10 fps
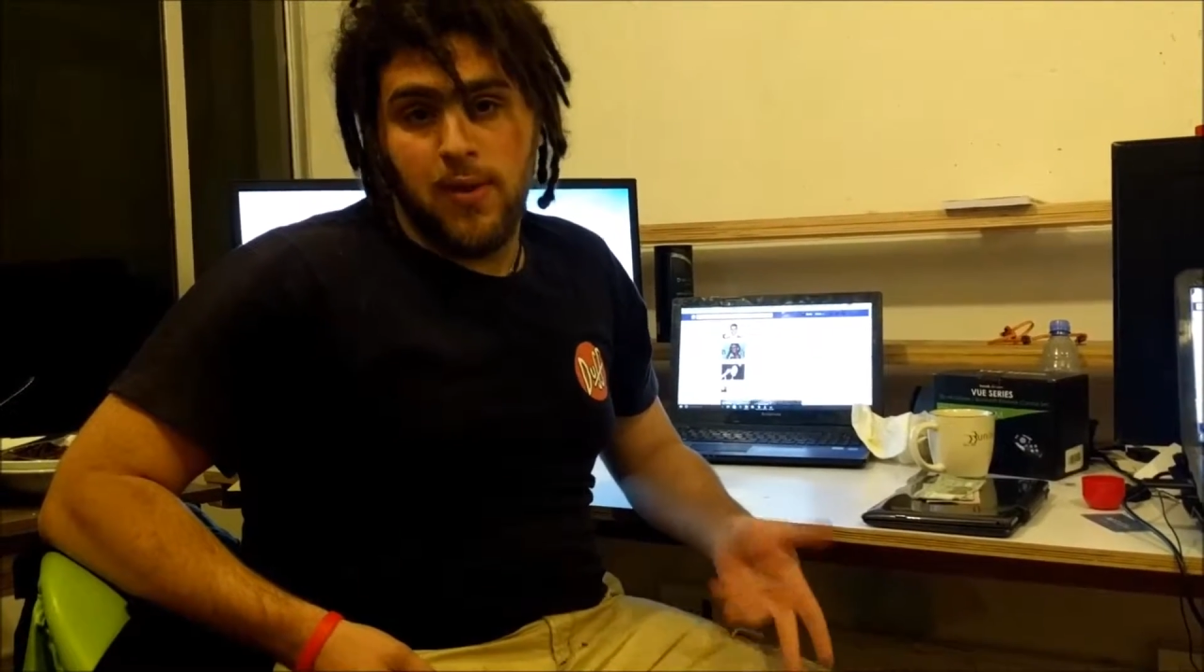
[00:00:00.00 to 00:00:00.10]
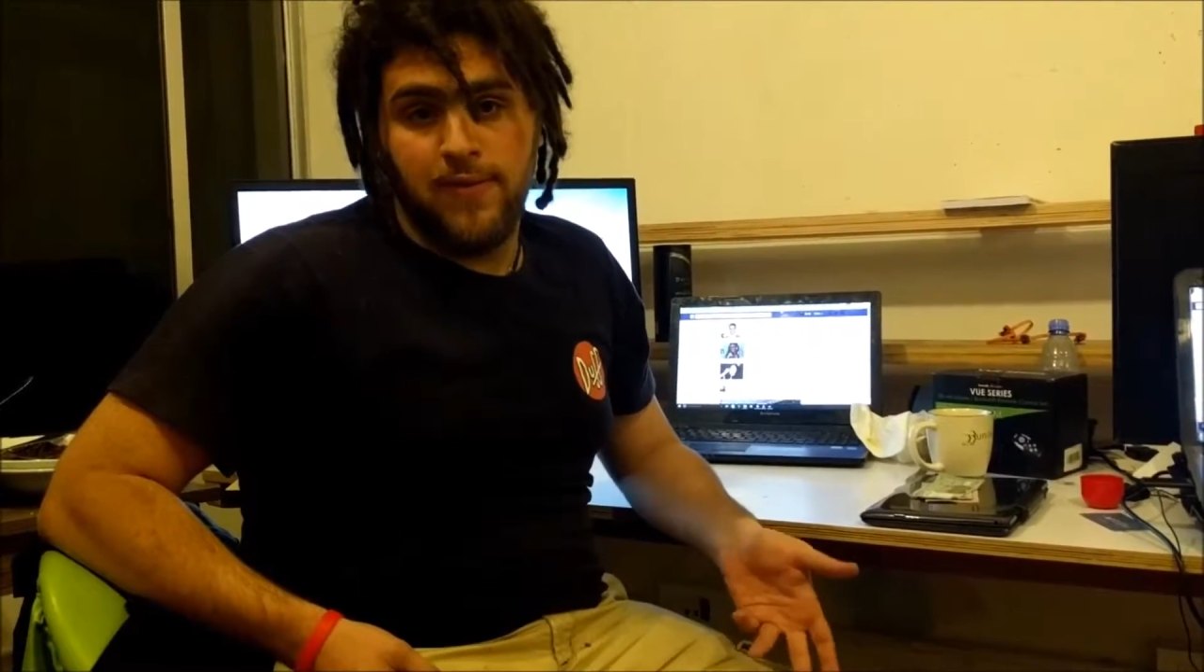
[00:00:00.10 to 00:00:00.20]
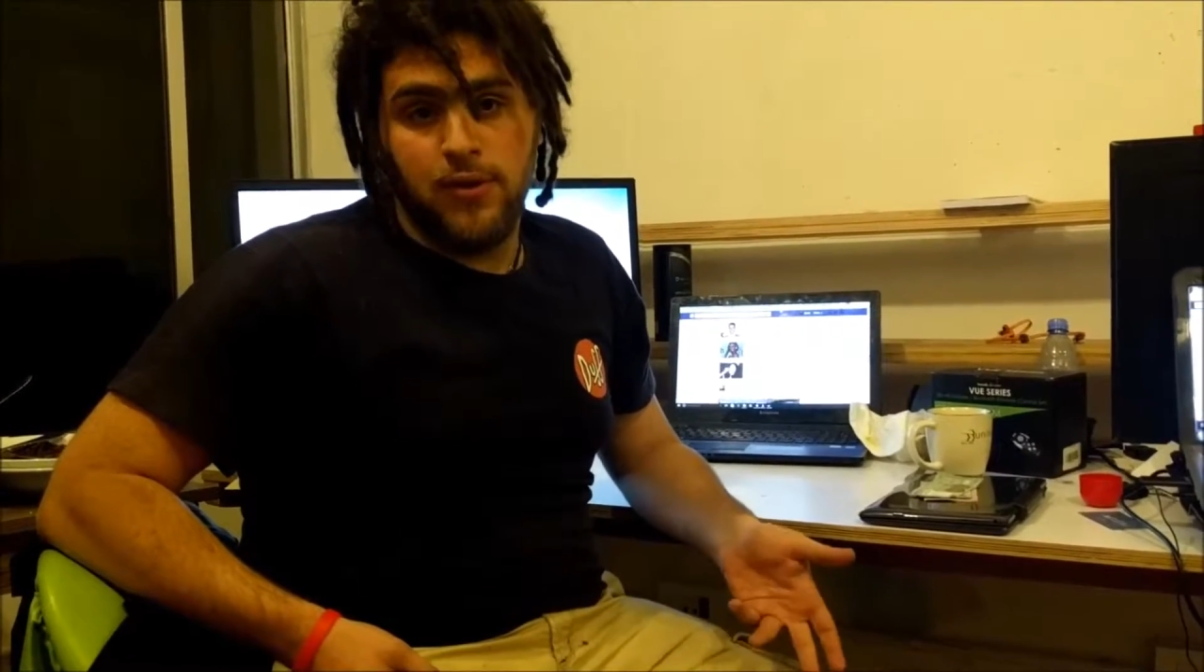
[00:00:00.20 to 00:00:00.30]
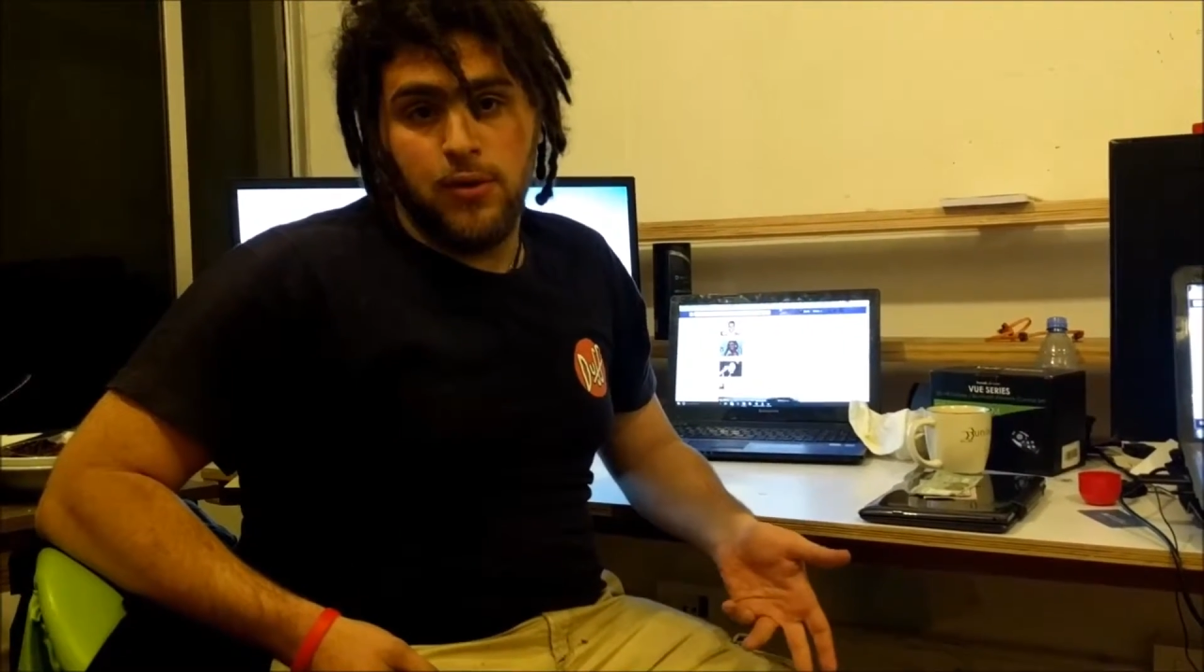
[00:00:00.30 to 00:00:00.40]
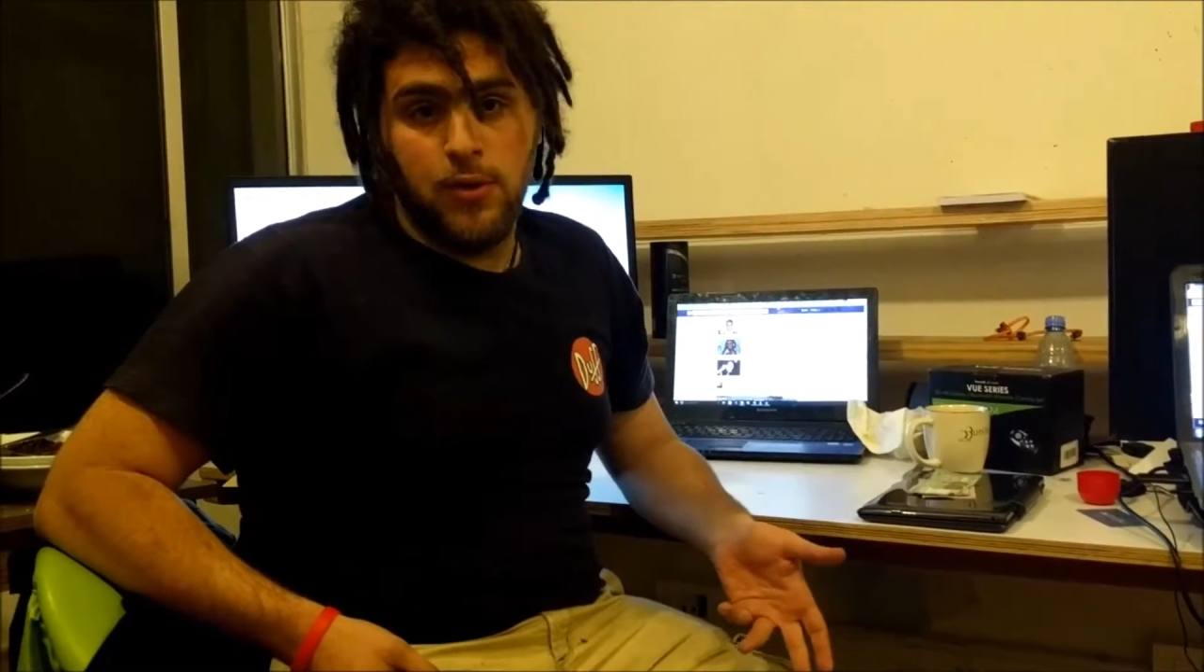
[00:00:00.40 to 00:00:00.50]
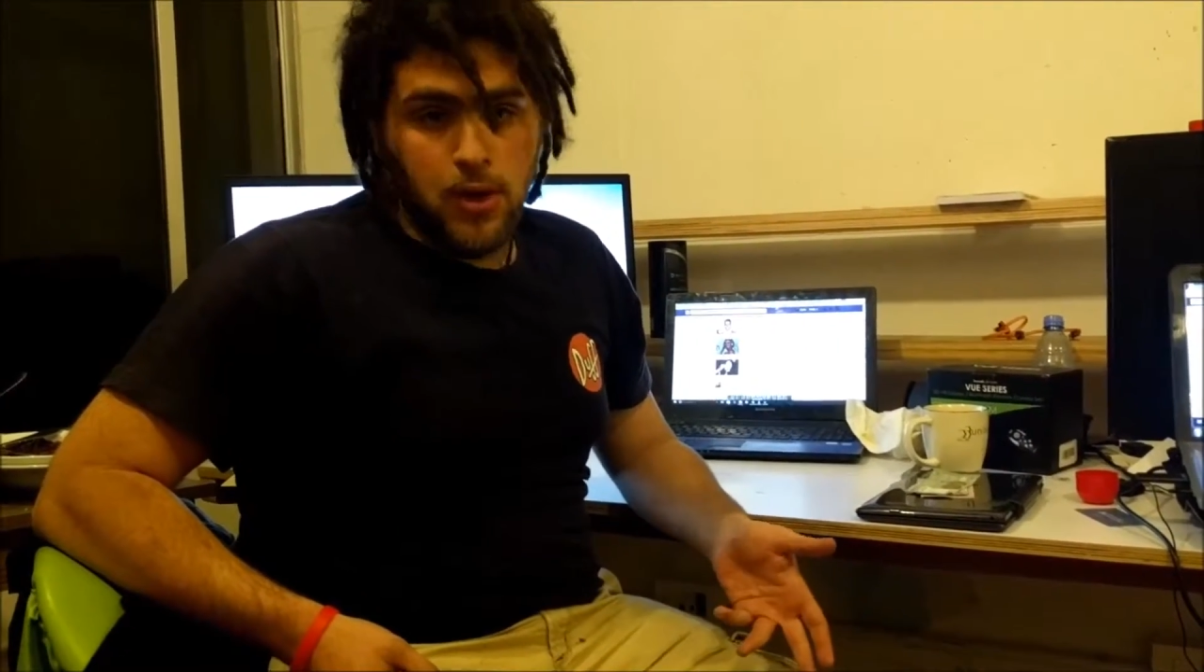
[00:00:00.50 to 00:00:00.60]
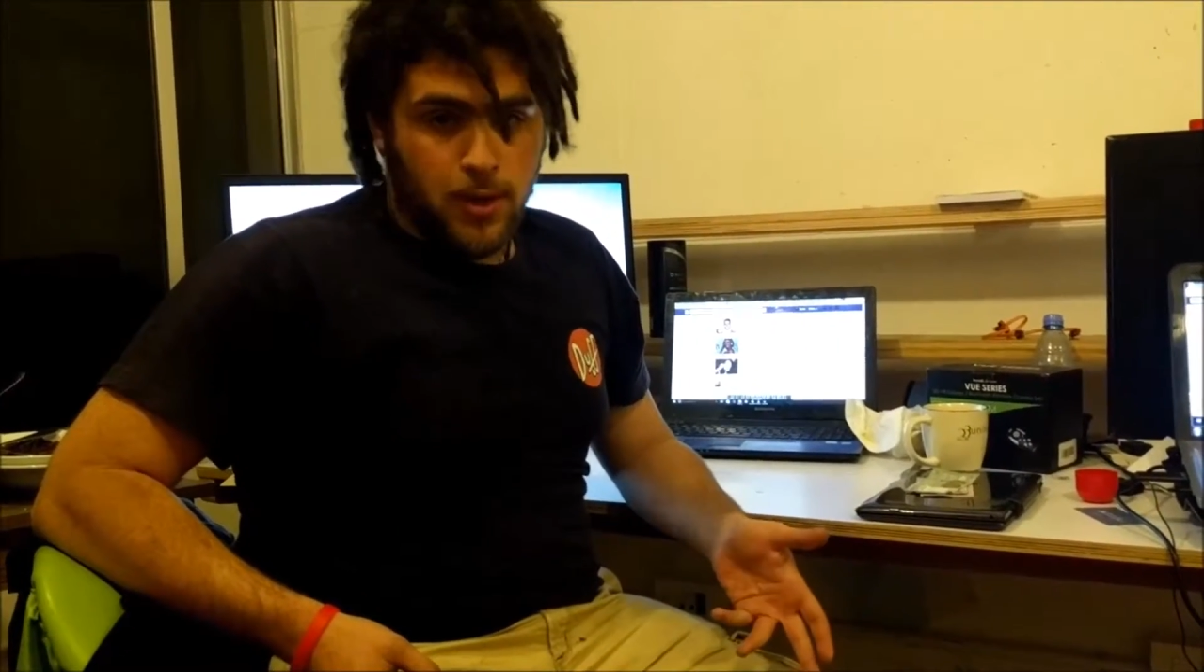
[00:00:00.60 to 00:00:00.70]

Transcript: revenue,